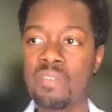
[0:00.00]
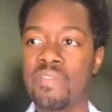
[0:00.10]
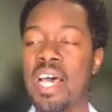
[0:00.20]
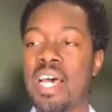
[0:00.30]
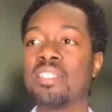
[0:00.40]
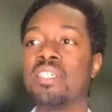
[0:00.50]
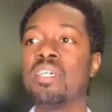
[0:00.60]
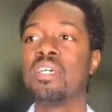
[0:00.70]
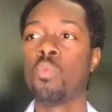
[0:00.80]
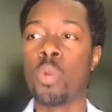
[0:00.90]
that
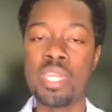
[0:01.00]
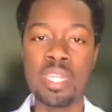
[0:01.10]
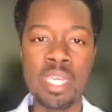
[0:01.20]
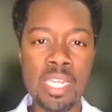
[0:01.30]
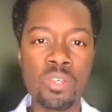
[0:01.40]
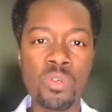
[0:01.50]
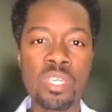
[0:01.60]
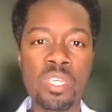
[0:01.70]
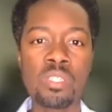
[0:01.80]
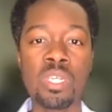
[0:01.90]
we need
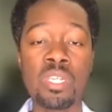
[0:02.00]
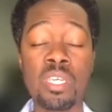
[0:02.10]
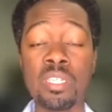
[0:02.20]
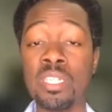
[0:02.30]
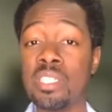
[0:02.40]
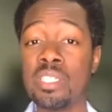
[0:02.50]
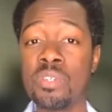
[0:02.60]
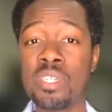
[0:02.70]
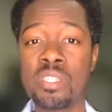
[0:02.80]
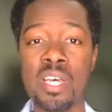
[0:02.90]
unions. We need good
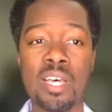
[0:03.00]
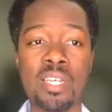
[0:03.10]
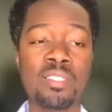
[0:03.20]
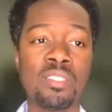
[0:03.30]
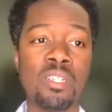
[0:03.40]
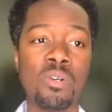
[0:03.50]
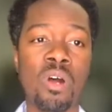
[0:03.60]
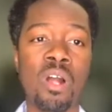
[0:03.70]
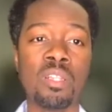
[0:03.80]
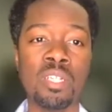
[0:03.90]
unions that, you know,
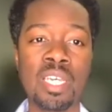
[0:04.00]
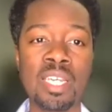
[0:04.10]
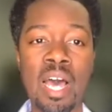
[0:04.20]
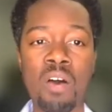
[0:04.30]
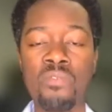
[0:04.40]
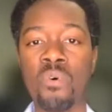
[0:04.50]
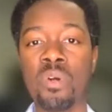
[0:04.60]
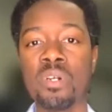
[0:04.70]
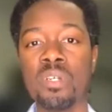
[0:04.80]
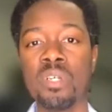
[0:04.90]
are looking out
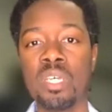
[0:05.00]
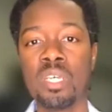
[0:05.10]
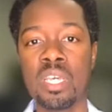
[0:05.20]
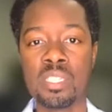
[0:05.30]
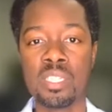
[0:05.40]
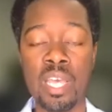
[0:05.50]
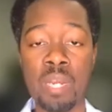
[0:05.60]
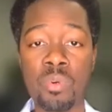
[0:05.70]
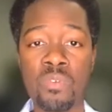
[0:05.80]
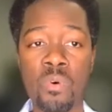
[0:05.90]
for its
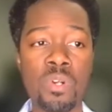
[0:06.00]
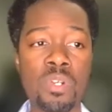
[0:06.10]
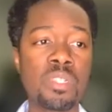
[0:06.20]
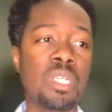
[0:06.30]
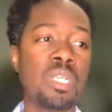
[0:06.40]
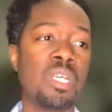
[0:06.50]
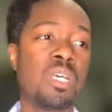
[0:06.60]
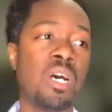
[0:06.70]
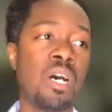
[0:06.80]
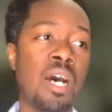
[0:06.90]
labor force.
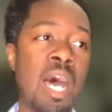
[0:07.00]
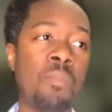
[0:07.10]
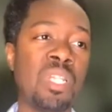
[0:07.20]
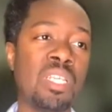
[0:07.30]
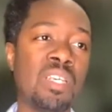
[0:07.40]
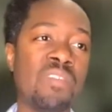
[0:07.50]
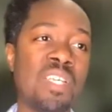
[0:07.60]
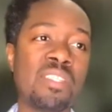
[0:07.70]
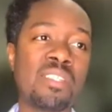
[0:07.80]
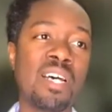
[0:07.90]
Uh, I believe
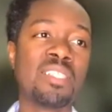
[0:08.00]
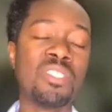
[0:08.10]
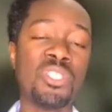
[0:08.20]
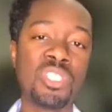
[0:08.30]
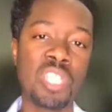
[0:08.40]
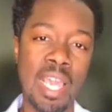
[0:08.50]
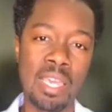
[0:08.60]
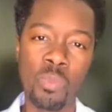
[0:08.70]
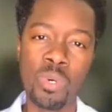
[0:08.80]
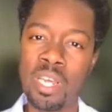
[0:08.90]
it's such a
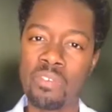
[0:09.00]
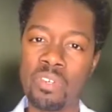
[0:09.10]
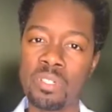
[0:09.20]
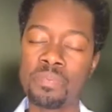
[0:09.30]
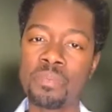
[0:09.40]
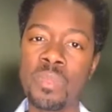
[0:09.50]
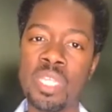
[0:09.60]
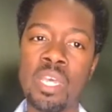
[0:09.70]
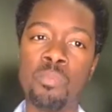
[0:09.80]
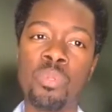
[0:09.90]
shame whenever
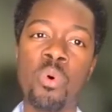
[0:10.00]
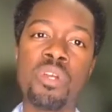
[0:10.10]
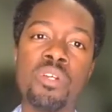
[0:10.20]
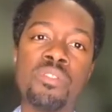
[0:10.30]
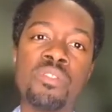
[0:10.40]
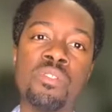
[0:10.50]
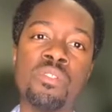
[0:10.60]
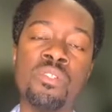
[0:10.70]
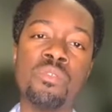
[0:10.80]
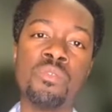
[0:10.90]
employers
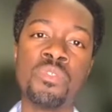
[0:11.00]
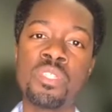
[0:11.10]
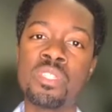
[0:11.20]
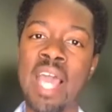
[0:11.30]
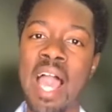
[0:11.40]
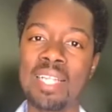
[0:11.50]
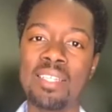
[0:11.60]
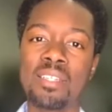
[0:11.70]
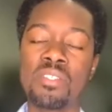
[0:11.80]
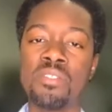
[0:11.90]
use
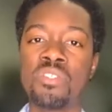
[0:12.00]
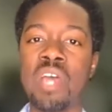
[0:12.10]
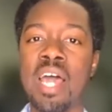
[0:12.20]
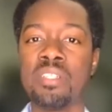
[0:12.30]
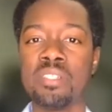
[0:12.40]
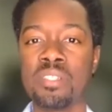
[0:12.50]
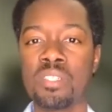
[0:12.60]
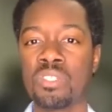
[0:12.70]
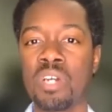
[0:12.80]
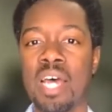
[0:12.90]
tactics and strategies to
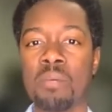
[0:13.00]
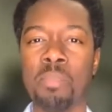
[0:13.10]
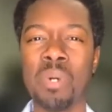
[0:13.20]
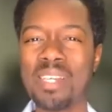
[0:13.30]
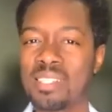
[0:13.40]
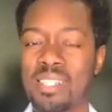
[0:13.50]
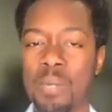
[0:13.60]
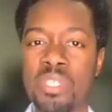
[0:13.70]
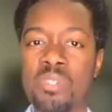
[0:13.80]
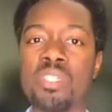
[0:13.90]
try to bust up
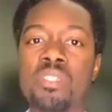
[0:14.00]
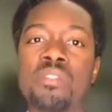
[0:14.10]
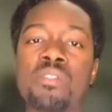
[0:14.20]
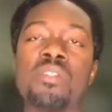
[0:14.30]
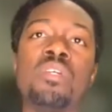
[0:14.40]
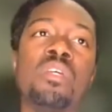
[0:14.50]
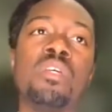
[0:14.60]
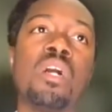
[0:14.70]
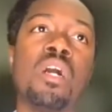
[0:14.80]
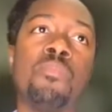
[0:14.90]
unions.
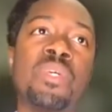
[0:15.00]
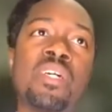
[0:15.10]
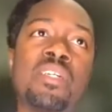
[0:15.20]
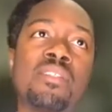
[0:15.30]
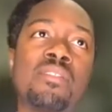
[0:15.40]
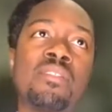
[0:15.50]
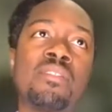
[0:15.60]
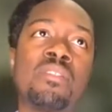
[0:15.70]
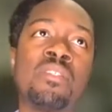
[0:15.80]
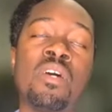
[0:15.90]
Uh, because,
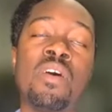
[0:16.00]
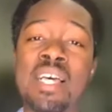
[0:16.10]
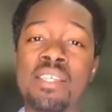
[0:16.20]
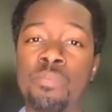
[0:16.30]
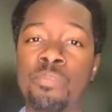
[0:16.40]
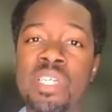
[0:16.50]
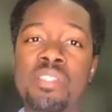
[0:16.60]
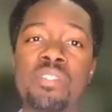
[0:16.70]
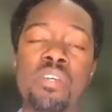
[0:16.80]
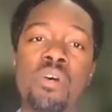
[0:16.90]
you know, as a
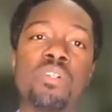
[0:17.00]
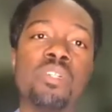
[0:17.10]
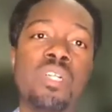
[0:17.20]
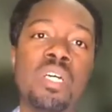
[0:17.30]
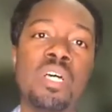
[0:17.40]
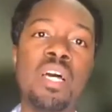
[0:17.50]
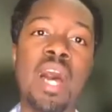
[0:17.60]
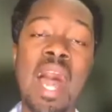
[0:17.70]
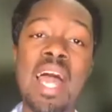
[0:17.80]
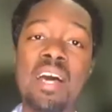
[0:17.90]
business owner,
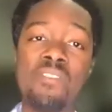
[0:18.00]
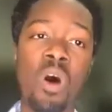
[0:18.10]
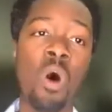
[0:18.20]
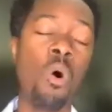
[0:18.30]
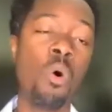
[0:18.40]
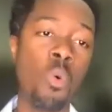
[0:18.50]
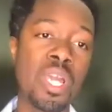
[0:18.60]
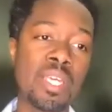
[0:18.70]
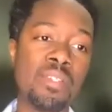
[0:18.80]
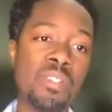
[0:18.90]
I have
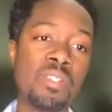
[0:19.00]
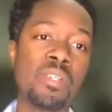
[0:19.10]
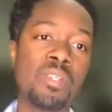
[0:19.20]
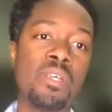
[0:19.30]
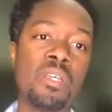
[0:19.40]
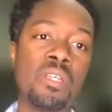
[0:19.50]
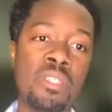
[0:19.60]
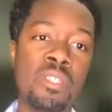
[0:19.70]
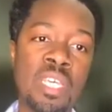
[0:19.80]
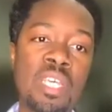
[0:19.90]
always
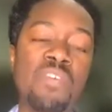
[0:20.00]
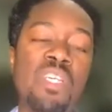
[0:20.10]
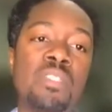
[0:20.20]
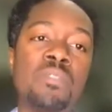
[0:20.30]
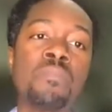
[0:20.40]
given